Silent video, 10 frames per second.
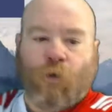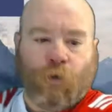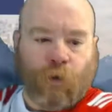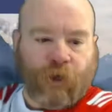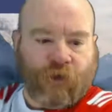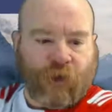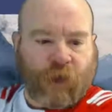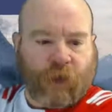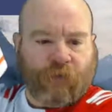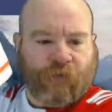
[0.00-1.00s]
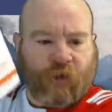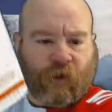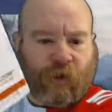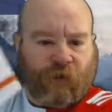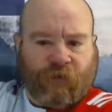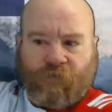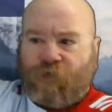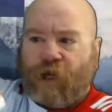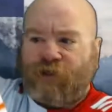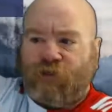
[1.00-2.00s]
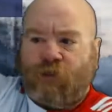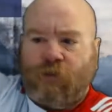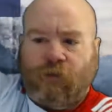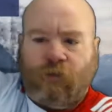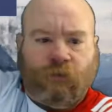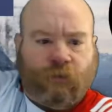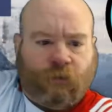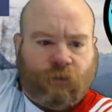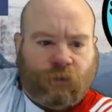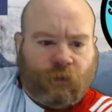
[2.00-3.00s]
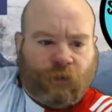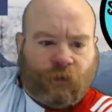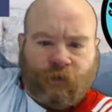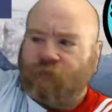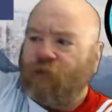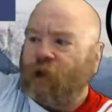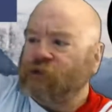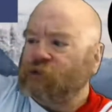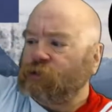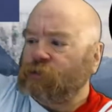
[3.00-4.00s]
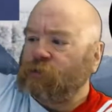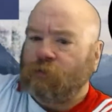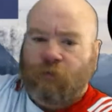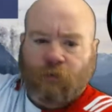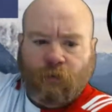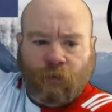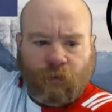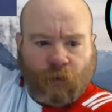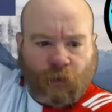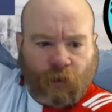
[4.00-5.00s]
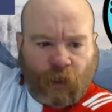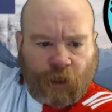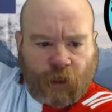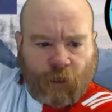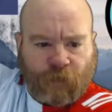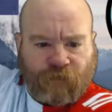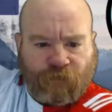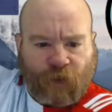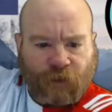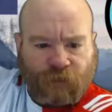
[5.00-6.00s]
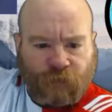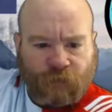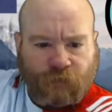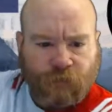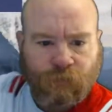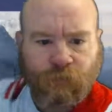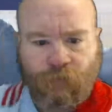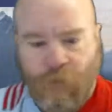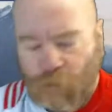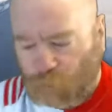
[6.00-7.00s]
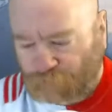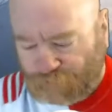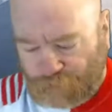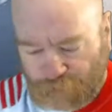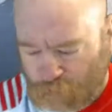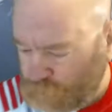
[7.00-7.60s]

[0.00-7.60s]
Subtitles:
what do you think? Is it fragile? Is it fragile? I don't know. Is it fragile? We'll see.